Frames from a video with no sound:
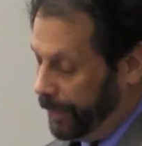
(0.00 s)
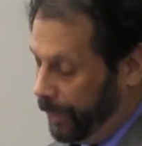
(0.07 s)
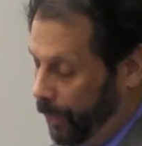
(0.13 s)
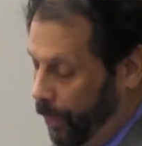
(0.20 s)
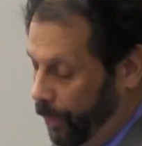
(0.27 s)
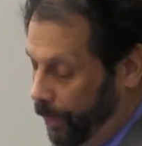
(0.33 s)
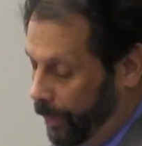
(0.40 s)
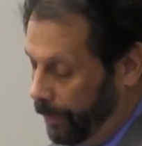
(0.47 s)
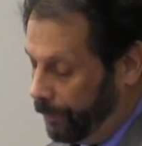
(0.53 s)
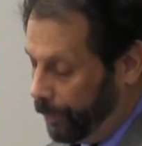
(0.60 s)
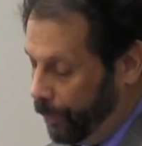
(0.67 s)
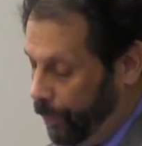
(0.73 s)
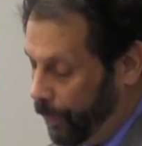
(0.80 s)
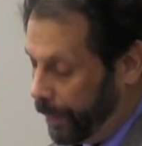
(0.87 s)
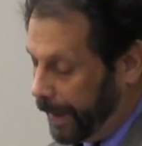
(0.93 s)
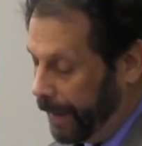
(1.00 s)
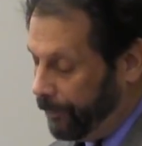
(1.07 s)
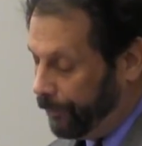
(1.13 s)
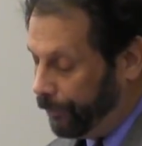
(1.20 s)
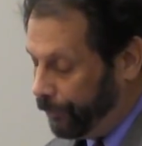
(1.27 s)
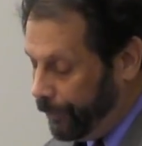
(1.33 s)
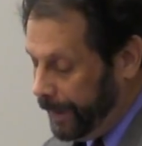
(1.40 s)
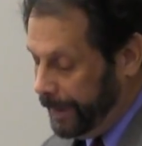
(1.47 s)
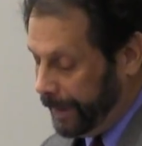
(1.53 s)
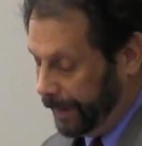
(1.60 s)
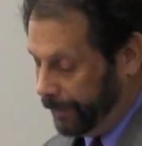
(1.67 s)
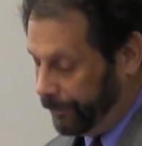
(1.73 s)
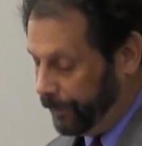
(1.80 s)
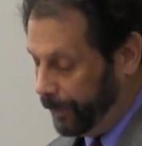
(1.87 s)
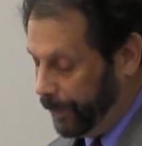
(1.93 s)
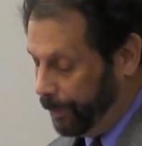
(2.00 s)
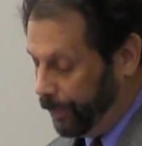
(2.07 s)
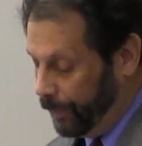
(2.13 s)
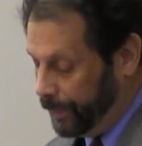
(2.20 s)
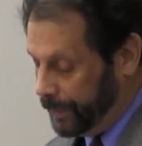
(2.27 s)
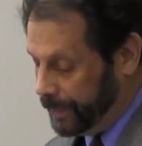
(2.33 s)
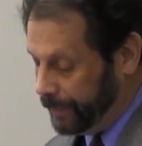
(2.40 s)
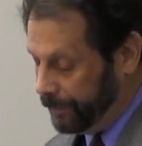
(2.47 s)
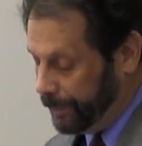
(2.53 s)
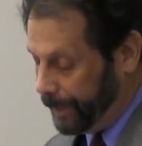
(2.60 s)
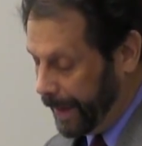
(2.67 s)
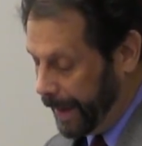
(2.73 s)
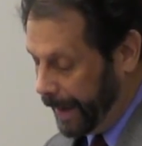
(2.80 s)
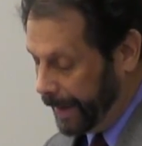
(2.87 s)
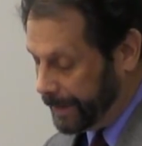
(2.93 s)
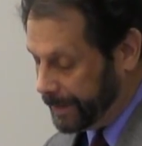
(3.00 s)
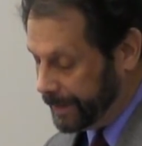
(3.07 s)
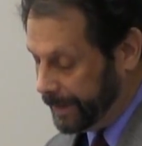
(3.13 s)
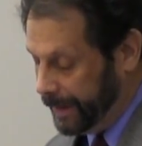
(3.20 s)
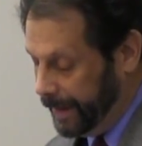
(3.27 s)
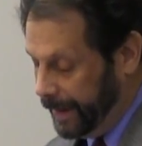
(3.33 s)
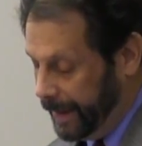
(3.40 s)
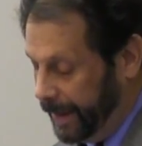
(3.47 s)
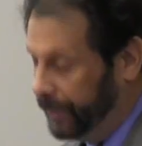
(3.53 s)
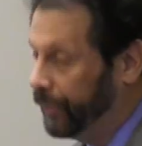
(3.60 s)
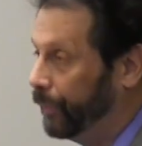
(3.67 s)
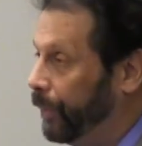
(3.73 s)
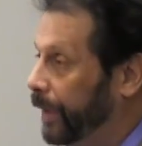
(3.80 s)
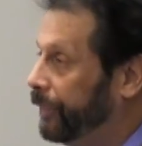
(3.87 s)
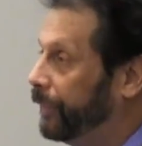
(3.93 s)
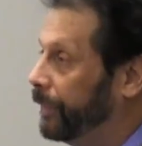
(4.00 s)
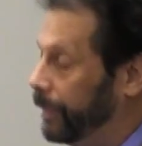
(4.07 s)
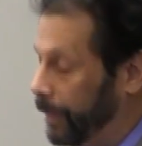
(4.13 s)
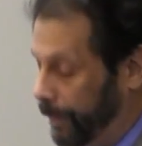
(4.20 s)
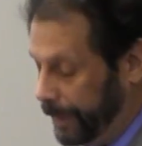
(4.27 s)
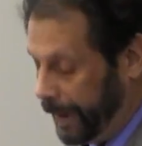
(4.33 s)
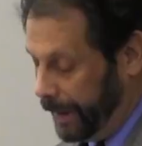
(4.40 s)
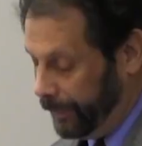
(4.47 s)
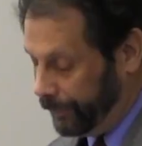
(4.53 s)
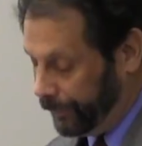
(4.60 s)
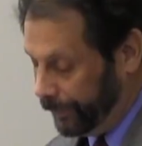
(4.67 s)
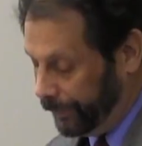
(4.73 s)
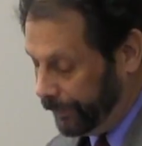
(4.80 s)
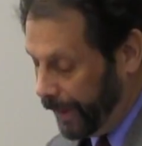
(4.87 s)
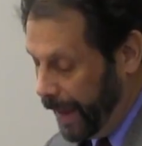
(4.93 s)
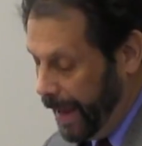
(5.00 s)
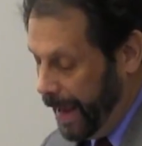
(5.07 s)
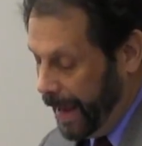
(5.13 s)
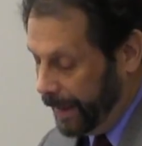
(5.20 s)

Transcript: the aura of the work and freed it from the burdens of the past, its original locations,